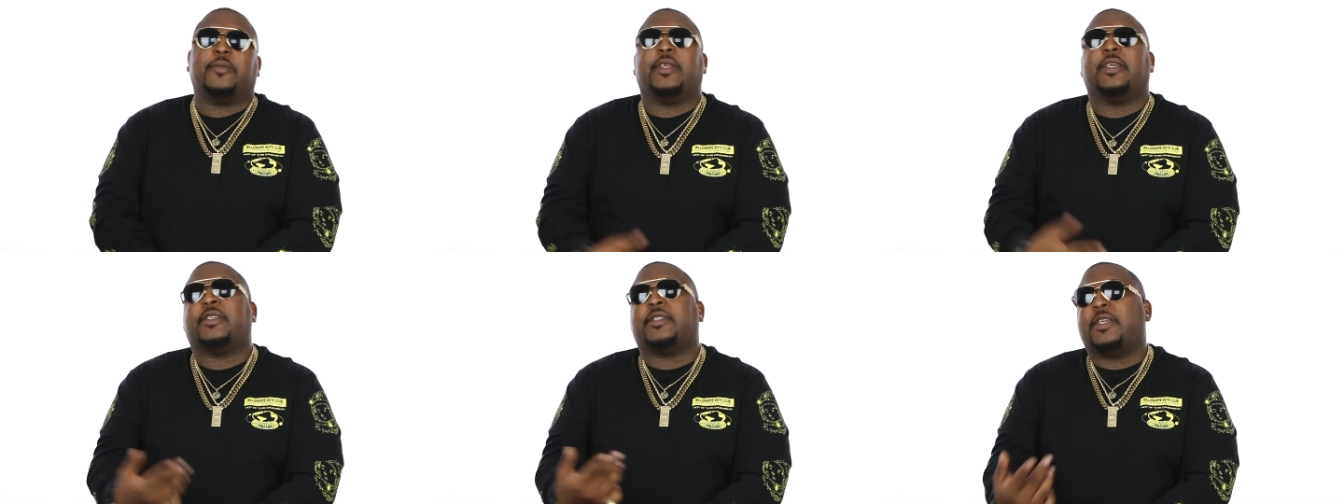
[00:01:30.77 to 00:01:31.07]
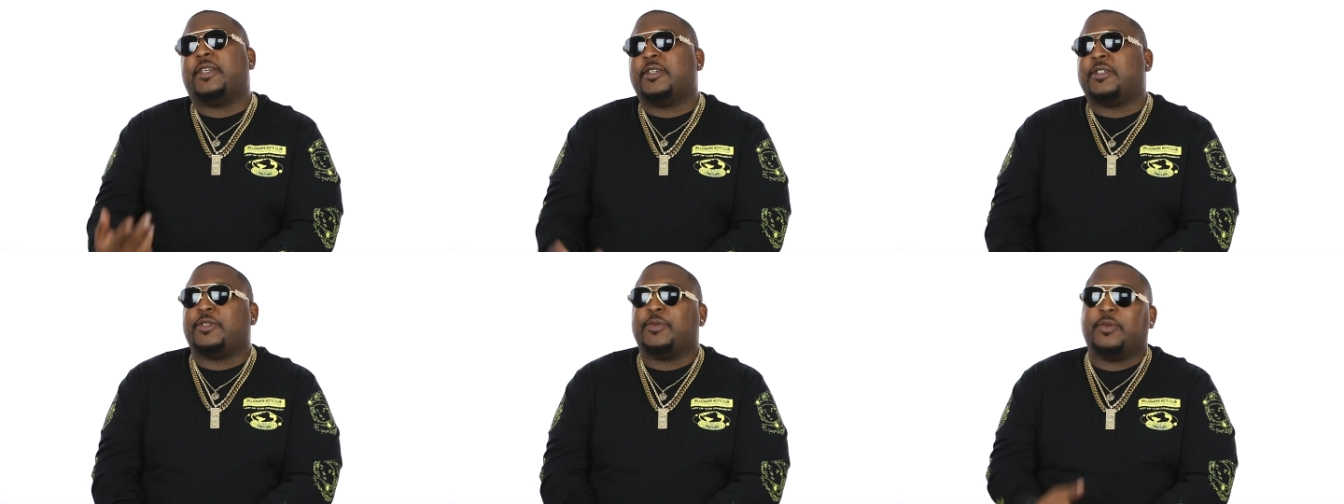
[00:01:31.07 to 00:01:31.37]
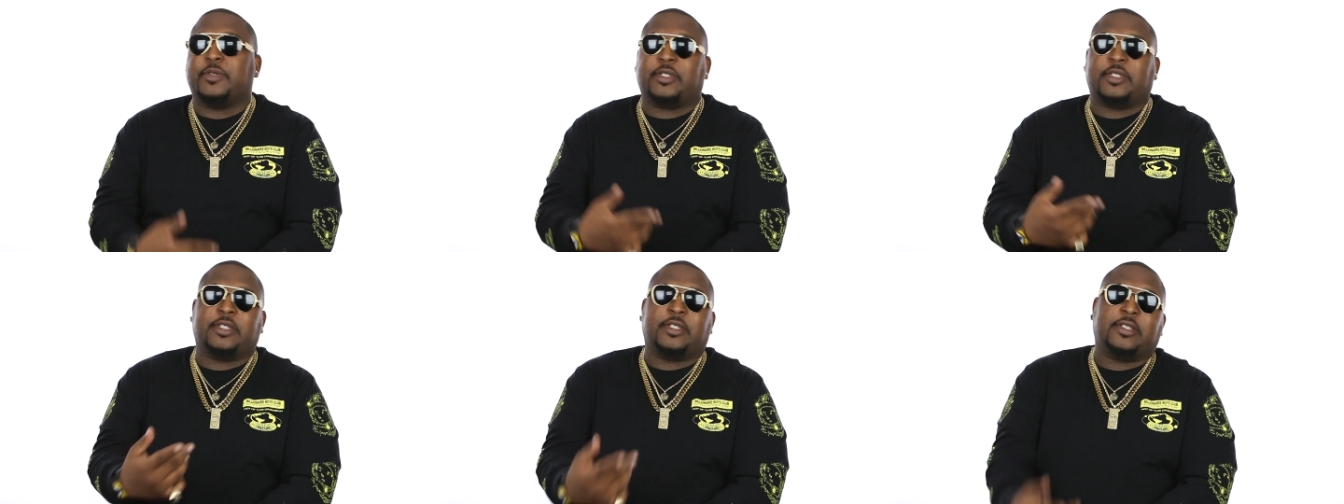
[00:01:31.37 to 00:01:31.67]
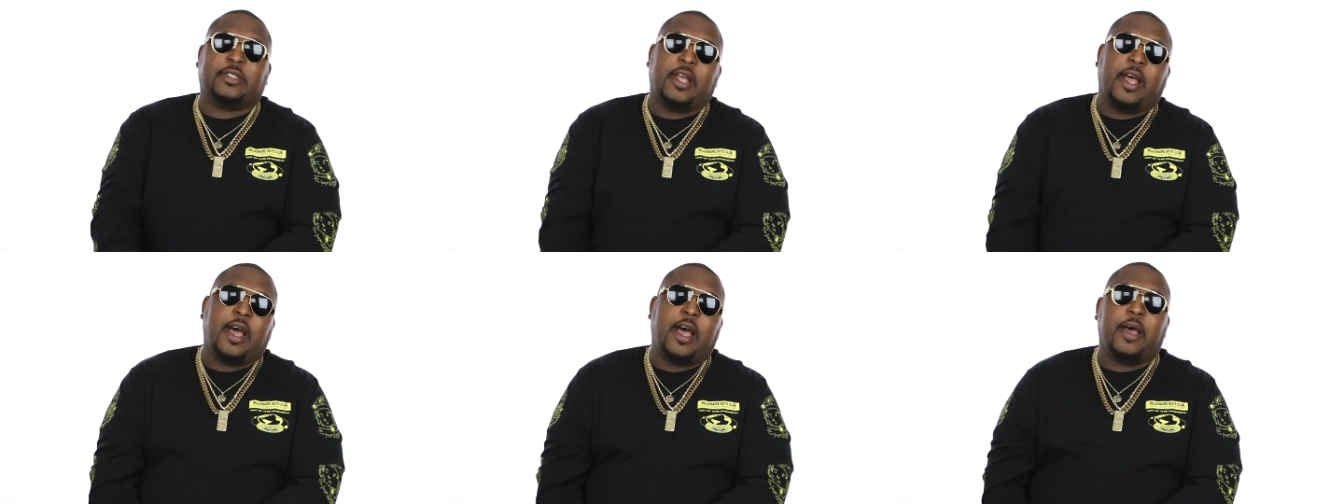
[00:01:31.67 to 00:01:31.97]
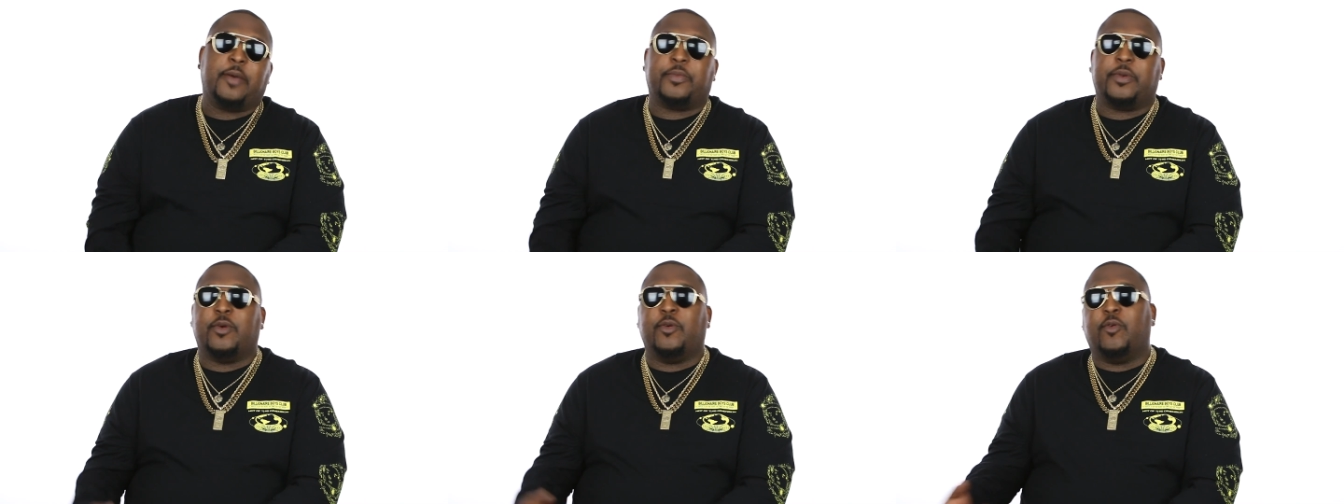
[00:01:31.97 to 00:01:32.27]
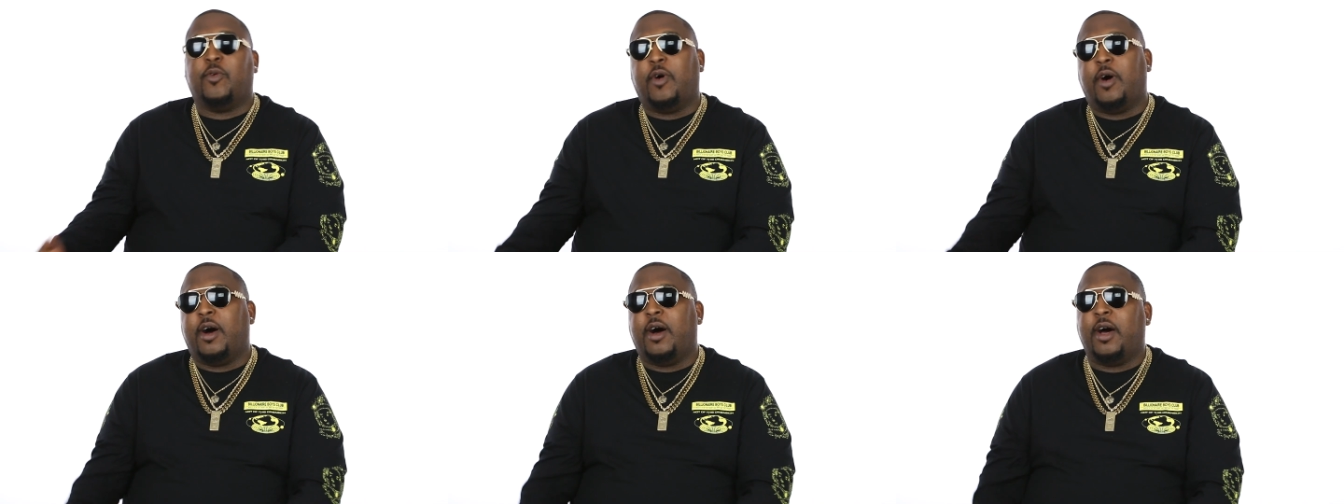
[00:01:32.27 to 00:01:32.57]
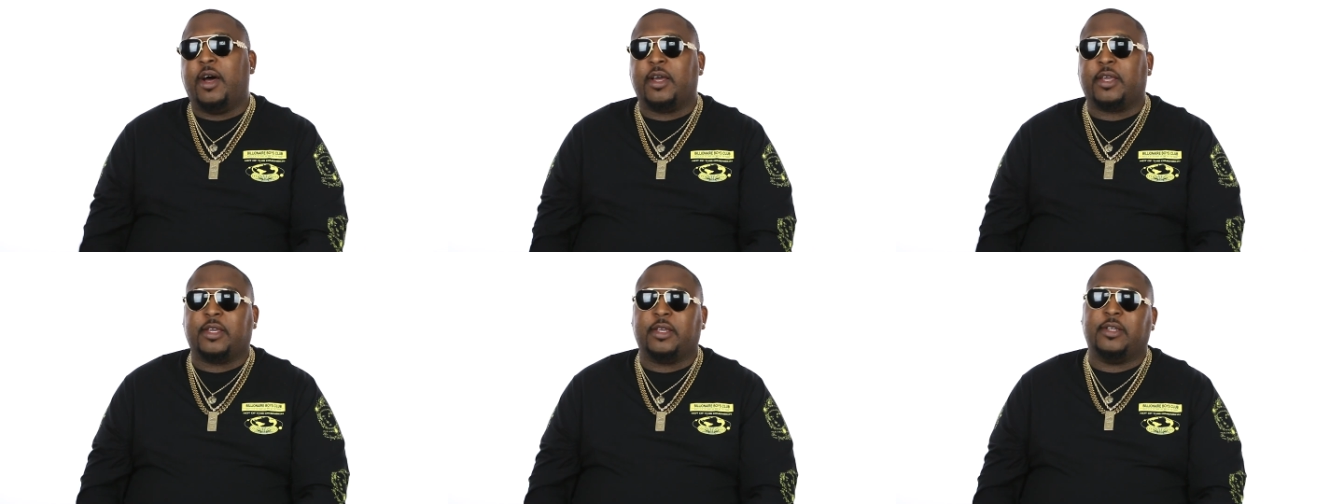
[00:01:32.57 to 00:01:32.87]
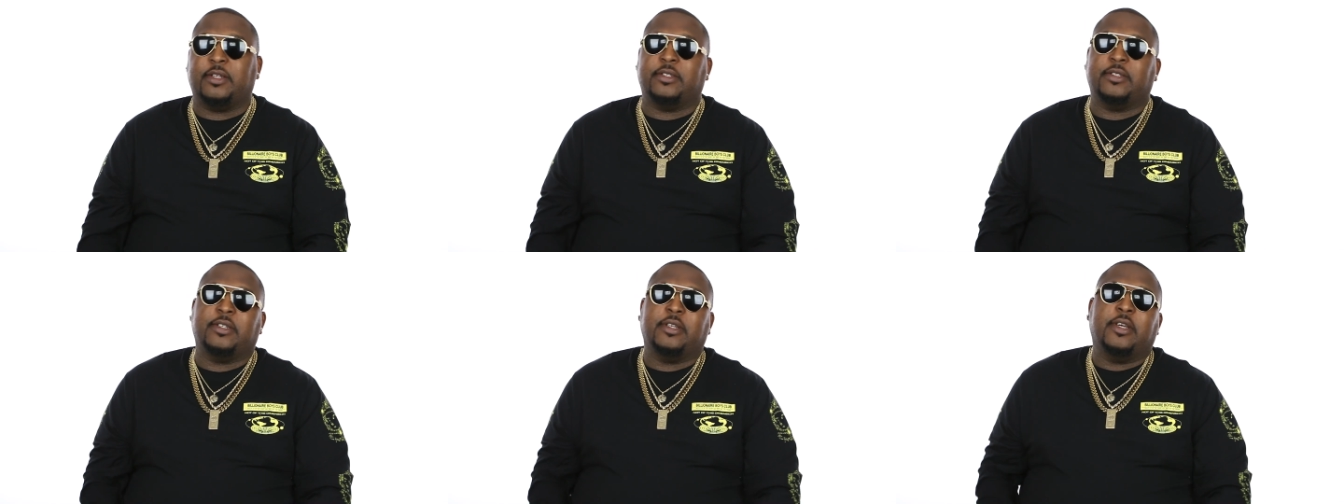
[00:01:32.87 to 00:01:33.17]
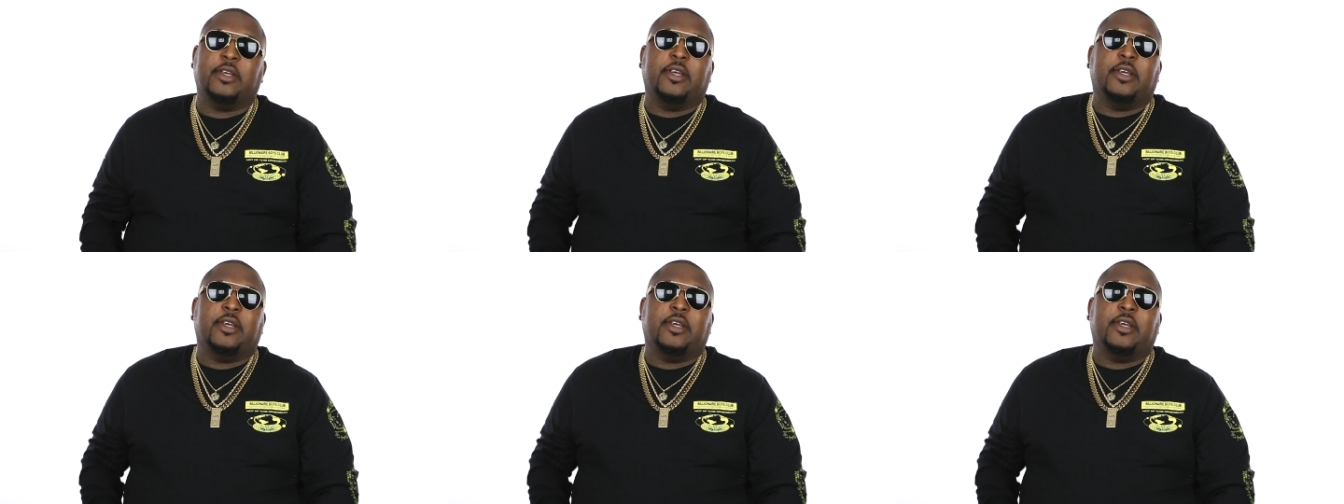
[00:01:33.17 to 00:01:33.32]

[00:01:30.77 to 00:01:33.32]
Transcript: They say you're supposed to stop and walk and